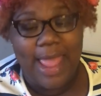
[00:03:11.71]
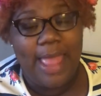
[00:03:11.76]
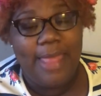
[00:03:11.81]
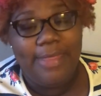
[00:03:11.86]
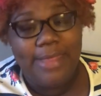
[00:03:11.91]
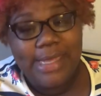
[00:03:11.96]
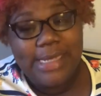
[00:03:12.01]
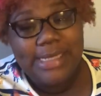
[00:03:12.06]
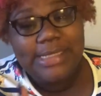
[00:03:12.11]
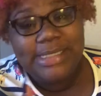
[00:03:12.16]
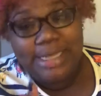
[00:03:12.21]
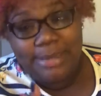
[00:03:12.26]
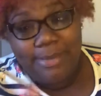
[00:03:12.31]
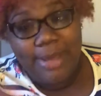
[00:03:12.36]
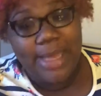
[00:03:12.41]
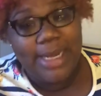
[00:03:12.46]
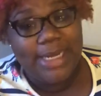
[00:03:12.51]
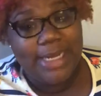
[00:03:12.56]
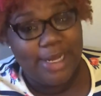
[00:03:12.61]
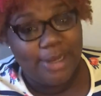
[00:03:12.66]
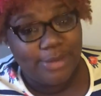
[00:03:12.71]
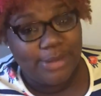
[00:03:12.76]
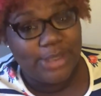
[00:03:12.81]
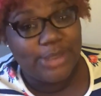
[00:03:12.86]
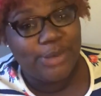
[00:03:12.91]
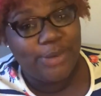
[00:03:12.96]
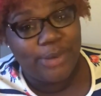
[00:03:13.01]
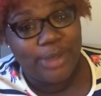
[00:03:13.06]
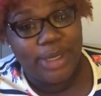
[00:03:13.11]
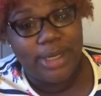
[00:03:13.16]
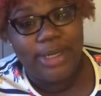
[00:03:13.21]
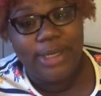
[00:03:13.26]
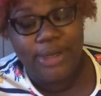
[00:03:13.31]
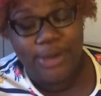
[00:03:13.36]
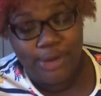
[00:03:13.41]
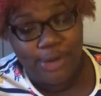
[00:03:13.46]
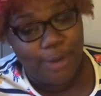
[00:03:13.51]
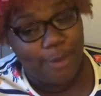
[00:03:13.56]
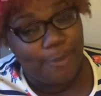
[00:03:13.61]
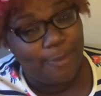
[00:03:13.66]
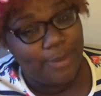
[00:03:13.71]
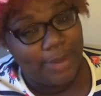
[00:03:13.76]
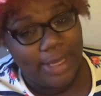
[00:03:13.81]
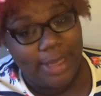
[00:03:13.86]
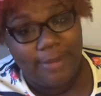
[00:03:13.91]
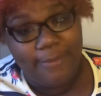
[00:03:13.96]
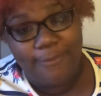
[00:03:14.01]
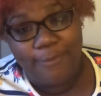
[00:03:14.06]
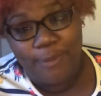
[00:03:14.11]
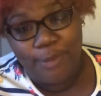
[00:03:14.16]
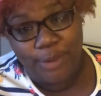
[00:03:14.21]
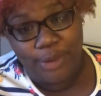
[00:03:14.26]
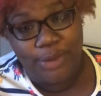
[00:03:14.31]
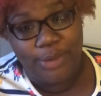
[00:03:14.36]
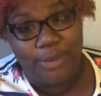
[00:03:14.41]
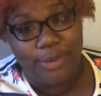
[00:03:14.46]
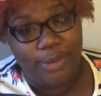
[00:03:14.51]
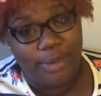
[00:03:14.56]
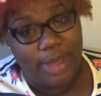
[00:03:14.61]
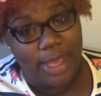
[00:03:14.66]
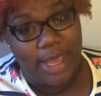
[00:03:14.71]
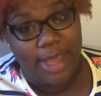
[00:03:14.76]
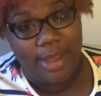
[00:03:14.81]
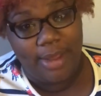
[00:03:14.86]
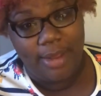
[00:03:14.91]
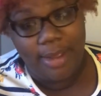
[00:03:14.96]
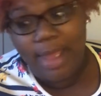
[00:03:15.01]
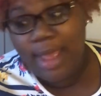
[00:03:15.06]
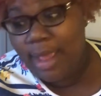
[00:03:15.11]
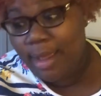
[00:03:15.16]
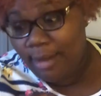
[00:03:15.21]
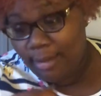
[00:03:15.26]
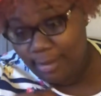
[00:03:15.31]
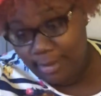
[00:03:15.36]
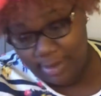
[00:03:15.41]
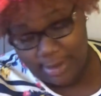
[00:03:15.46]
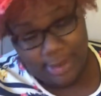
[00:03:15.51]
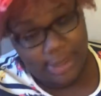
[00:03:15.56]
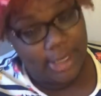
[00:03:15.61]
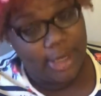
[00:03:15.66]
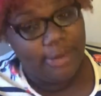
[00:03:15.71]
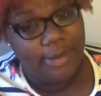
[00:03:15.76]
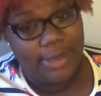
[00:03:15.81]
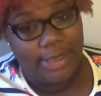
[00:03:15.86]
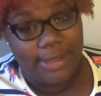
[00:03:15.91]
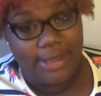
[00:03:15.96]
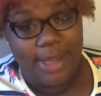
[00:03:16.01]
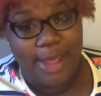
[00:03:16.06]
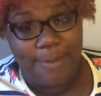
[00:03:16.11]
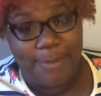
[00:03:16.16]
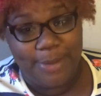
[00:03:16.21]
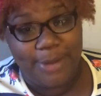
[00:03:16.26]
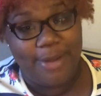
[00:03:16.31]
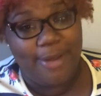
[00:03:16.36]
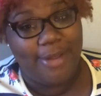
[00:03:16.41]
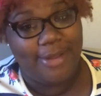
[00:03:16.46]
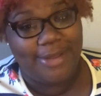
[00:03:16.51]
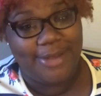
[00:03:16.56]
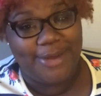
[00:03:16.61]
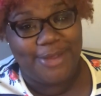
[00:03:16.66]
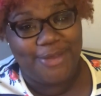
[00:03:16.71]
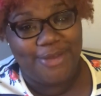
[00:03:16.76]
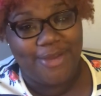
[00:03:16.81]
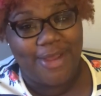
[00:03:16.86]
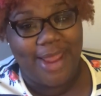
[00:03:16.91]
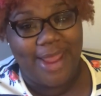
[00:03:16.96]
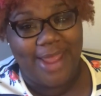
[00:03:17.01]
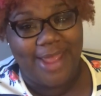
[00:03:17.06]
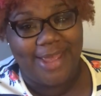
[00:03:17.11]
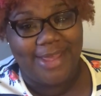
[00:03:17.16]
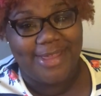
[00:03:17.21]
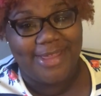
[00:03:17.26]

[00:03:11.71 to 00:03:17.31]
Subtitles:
And then somebody else is going to clear your plate for you, okay? Clear it and dump it all in the trash.